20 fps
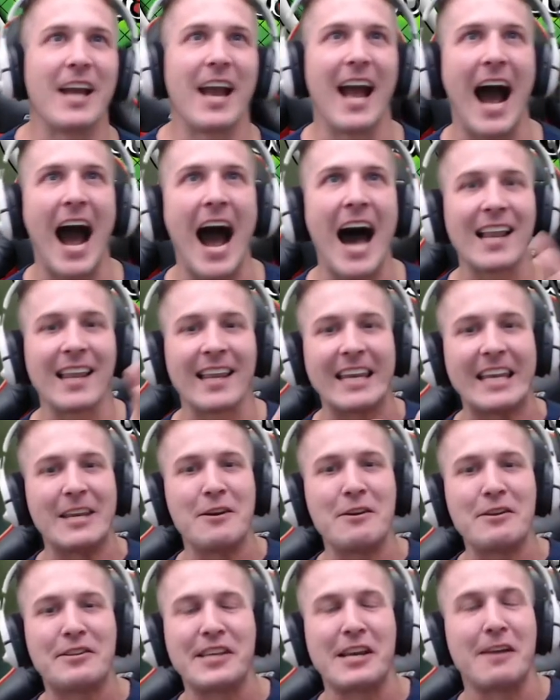Ali
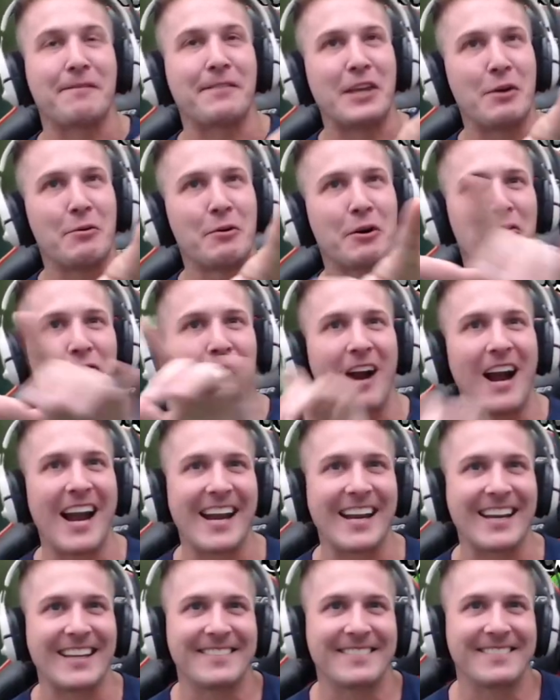Yusuf, you were
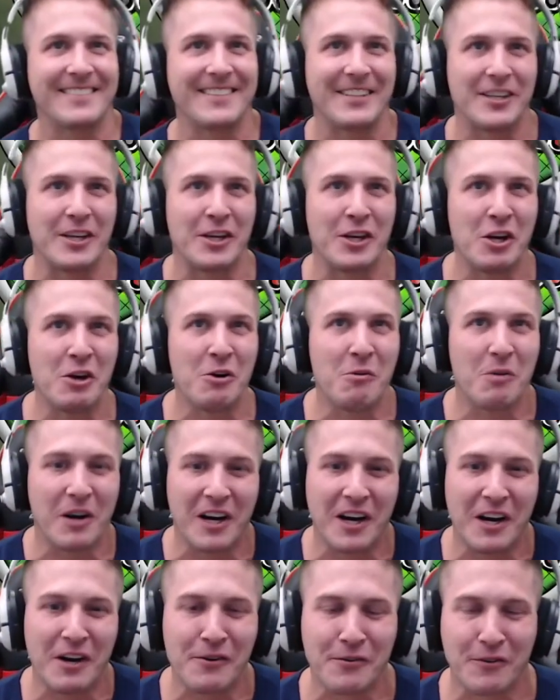right. You
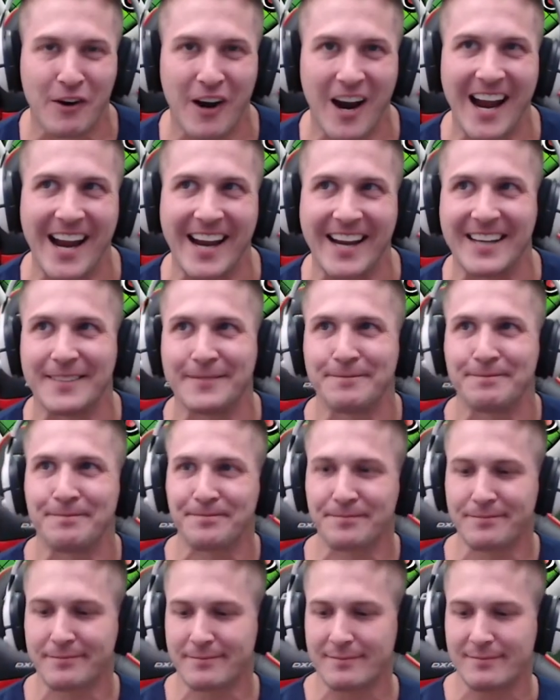were right.
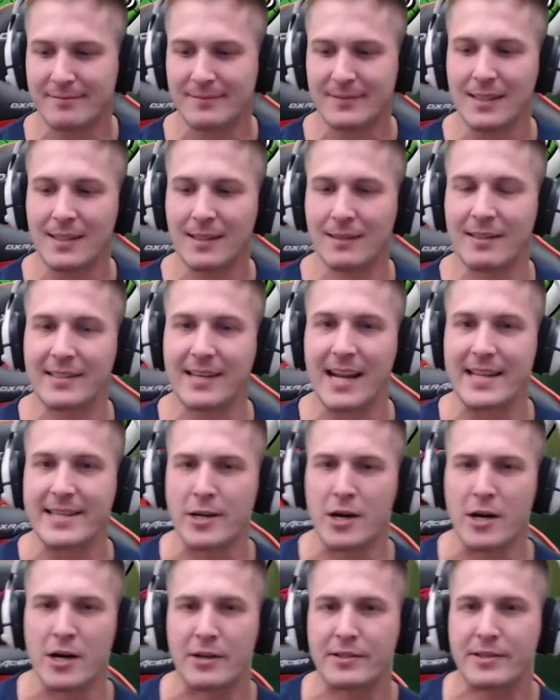Let's get
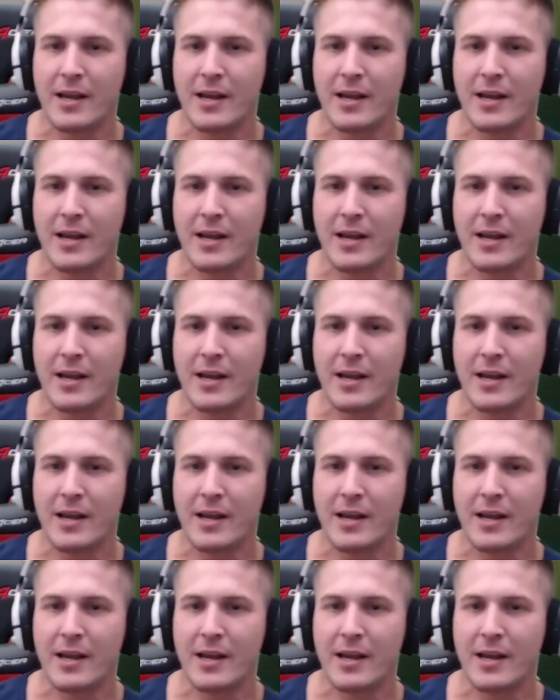those